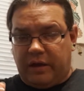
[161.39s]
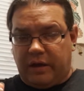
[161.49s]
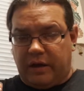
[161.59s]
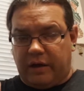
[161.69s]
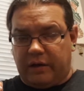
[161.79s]

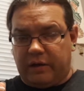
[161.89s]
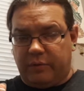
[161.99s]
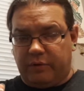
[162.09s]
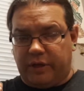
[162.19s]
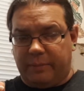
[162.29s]

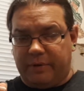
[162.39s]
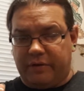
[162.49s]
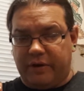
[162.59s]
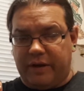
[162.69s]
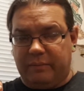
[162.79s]

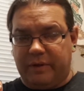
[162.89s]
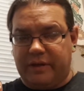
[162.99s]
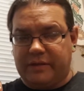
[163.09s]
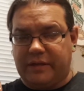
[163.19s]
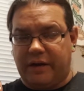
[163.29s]
green
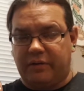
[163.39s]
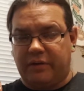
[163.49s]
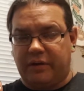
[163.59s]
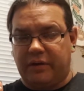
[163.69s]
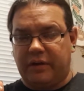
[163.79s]
because they are
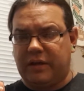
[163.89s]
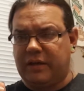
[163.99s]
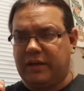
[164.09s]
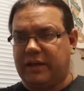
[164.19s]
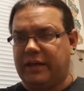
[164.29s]
the
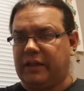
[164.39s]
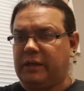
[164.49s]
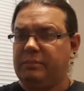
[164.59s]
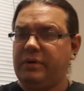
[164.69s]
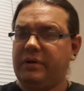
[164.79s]

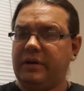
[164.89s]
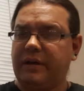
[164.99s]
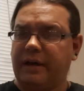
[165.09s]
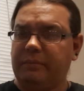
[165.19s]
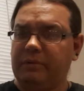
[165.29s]
Killam,
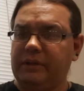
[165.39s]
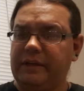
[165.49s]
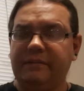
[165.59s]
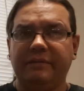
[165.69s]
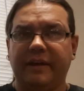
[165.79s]
I
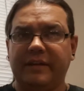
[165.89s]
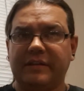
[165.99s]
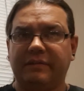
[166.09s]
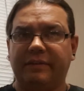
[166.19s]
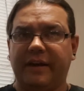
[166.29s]
believe that's
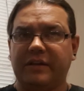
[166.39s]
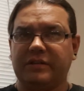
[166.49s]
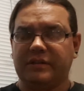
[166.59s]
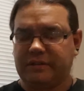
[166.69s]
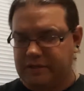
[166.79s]
the
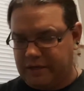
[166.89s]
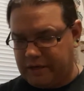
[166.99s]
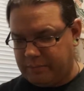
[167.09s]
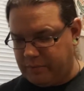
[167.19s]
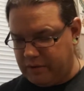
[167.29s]
faction's
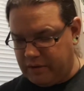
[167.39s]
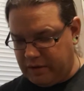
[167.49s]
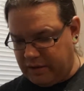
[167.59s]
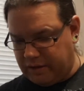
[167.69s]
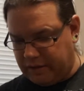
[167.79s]
name,
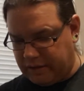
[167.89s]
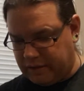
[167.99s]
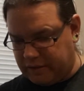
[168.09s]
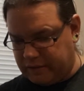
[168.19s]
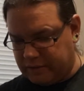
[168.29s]

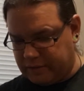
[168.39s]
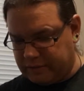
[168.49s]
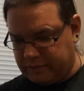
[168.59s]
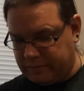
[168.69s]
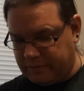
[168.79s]
and
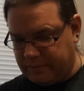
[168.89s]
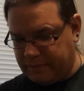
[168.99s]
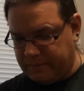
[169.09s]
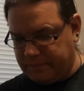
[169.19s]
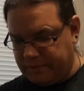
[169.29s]

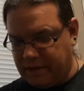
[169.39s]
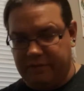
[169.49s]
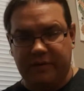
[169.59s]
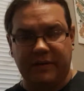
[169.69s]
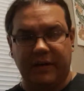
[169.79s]

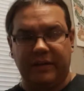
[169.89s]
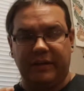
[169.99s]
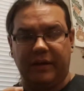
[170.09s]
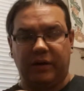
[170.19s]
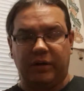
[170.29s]
they've decided
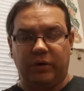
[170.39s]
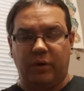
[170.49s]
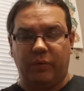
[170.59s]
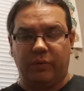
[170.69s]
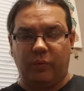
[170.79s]
that they're going to
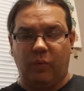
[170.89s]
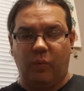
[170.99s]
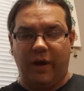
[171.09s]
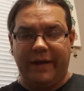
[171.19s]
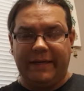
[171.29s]
go with
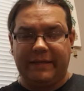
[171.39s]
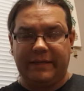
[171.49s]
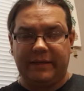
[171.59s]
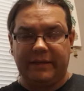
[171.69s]
white